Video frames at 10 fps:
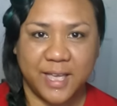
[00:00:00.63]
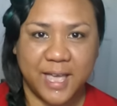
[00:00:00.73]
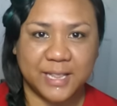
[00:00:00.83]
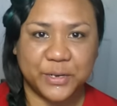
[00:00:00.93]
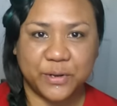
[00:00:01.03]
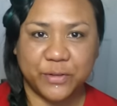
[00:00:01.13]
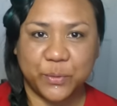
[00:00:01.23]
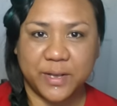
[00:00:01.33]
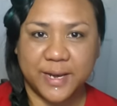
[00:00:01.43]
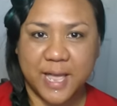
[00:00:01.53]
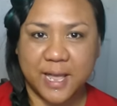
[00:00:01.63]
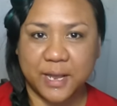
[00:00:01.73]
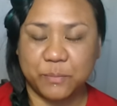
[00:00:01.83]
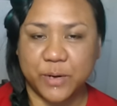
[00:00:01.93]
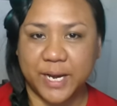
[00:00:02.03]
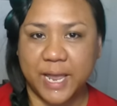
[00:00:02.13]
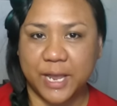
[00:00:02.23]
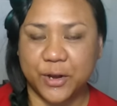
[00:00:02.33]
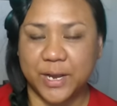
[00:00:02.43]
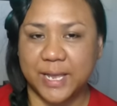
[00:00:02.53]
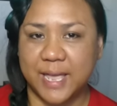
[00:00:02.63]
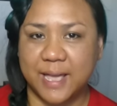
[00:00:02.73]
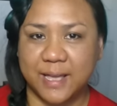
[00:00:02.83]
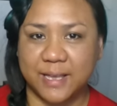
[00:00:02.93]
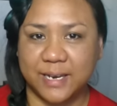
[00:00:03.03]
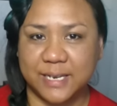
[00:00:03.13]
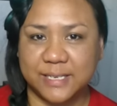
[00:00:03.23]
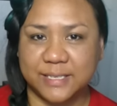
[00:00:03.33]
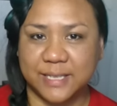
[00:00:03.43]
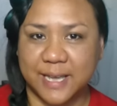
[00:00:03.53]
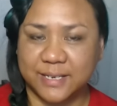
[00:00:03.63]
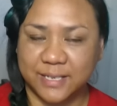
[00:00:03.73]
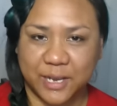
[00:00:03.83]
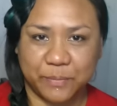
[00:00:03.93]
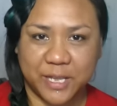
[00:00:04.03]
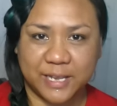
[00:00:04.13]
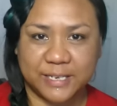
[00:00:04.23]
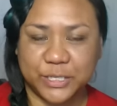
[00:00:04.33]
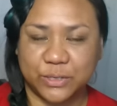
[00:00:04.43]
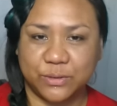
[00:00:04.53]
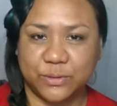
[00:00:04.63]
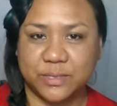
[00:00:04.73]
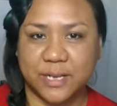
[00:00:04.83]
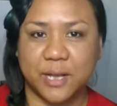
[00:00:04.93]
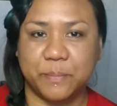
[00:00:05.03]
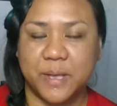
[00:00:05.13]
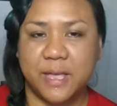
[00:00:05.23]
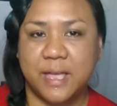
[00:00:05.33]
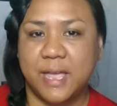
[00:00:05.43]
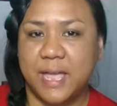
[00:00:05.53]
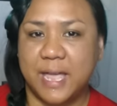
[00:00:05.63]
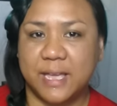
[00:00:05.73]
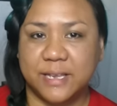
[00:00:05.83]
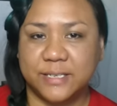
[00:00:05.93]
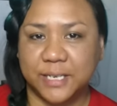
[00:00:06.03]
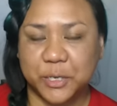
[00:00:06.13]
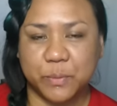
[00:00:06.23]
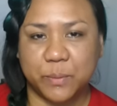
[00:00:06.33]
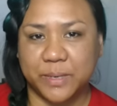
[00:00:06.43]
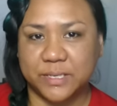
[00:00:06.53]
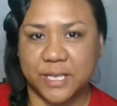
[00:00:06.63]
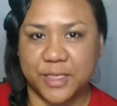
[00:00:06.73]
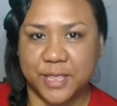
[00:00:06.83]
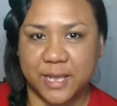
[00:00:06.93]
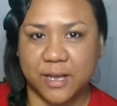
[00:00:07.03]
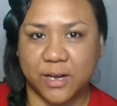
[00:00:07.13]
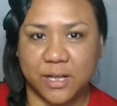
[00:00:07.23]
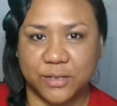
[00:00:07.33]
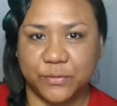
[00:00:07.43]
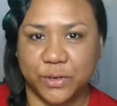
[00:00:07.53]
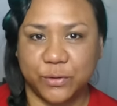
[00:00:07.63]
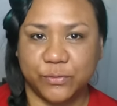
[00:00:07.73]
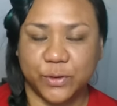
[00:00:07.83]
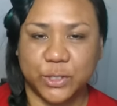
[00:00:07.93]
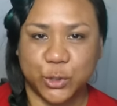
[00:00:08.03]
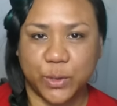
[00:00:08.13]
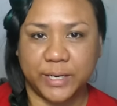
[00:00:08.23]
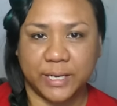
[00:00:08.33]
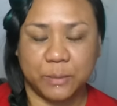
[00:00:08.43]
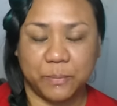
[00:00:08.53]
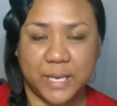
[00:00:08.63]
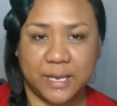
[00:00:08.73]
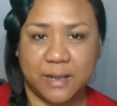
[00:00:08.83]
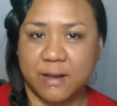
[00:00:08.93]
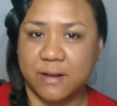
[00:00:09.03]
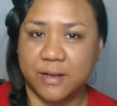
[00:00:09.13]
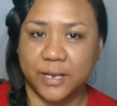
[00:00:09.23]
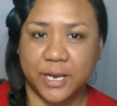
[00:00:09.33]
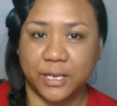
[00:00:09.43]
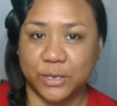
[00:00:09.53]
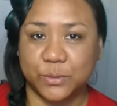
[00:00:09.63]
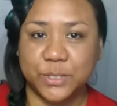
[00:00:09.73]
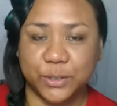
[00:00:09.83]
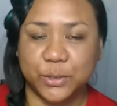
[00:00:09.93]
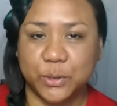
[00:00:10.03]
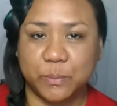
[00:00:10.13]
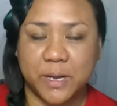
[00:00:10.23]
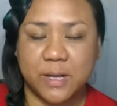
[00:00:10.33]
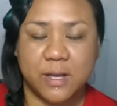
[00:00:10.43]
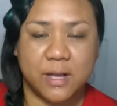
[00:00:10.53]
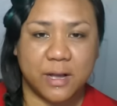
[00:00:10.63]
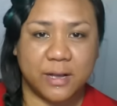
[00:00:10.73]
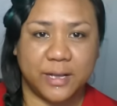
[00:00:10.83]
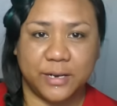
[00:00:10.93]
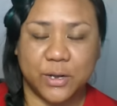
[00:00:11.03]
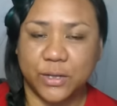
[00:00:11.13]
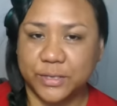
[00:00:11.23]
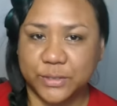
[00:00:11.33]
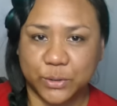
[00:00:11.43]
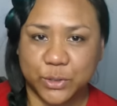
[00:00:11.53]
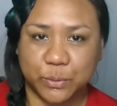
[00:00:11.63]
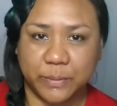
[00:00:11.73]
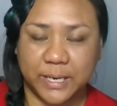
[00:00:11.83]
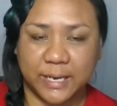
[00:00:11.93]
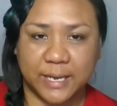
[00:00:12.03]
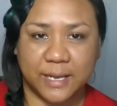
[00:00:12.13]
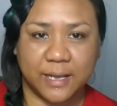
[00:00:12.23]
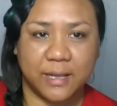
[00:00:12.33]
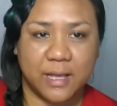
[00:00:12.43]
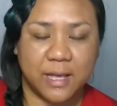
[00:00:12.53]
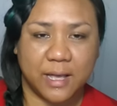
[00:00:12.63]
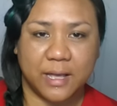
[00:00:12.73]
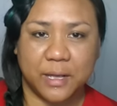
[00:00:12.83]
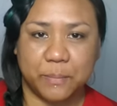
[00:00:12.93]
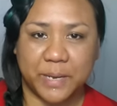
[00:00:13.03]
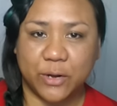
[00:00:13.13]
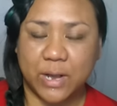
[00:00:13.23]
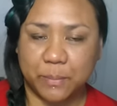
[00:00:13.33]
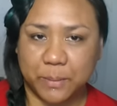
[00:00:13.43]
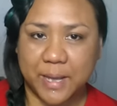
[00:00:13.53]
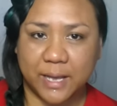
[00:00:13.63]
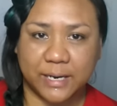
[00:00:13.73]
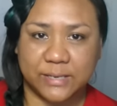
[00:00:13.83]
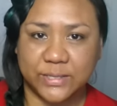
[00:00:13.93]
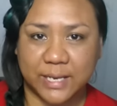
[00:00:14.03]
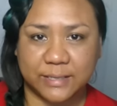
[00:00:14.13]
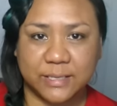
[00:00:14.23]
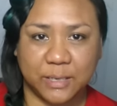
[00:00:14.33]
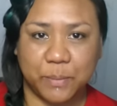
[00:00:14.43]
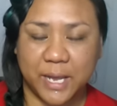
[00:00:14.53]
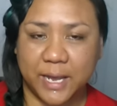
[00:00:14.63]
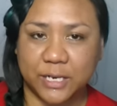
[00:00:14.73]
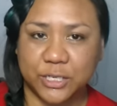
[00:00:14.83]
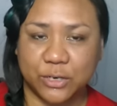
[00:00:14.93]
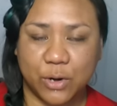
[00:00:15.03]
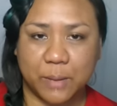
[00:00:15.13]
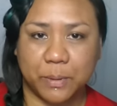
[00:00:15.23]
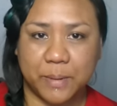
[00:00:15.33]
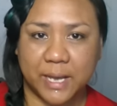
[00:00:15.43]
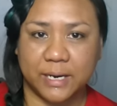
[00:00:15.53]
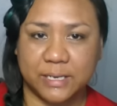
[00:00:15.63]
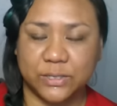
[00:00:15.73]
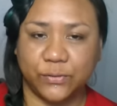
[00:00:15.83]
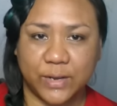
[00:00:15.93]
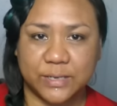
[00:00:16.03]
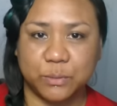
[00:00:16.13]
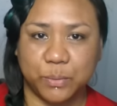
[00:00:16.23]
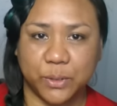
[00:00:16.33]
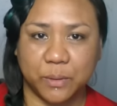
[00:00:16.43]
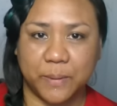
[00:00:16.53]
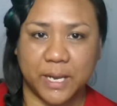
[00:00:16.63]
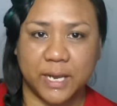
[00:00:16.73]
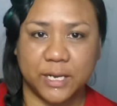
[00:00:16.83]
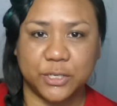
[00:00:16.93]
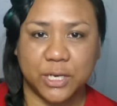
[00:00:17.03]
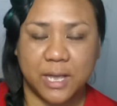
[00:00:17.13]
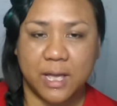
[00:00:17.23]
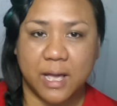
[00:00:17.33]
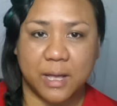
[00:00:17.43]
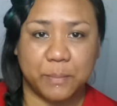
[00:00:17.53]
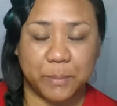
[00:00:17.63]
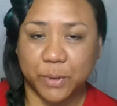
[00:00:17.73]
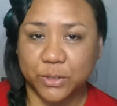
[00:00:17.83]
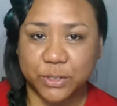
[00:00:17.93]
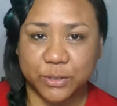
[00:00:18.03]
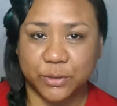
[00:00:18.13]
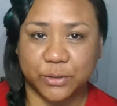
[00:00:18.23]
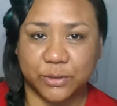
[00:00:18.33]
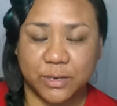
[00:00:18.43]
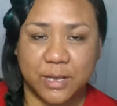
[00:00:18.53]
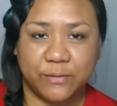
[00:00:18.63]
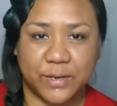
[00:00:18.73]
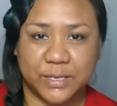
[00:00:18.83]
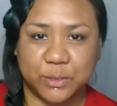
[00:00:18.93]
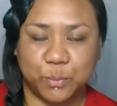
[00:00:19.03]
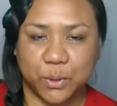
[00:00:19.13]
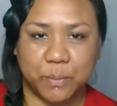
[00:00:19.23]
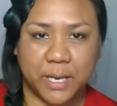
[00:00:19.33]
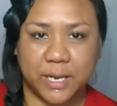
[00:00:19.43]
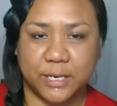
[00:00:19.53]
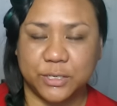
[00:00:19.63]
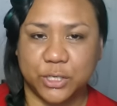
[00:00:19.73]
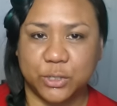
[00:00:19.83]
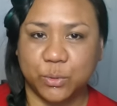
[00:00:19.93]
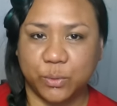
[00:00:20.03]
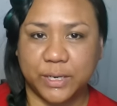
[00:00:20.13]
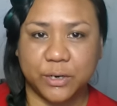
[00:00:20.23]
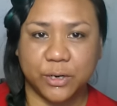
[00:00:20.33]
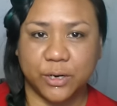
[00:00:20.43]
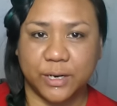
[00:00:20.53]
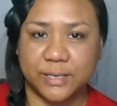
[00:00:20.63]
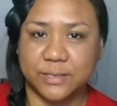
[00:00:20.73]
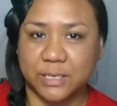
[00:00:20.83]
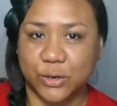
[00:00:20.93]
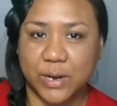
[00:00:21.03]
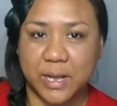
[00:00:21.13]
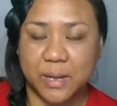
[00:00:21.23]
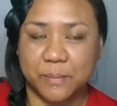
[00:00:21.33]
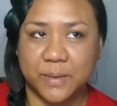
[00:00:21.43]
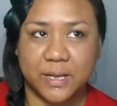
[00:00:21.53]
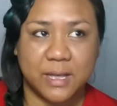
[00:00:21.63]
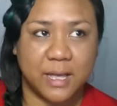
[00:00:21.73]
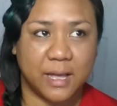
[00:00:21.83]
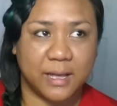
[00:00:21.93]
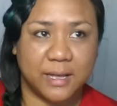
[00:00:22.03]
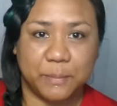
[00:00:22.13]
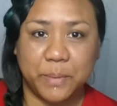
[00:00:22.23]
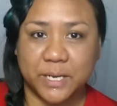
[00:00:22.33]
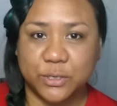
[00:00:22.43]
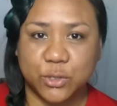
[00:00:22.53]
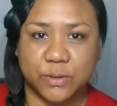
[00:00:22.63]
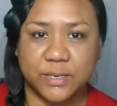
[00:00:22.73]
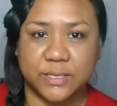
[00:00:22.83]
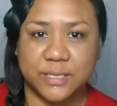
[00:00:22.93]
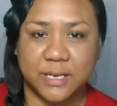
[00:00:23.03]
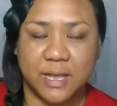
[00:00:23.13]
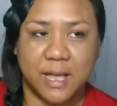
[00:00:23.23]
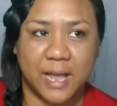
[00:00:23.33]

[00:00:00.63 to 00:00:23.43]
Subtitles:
Hello everyone, I'm Red Herring, and it's that time again to stop and take a moment to thank all of you for joining me on YouTube, on all the social media, my Crabby Paddies Etsy page and Crabby Paddies Facebook page, my personal Facebook page, Twitter, Instagram, Pinterest.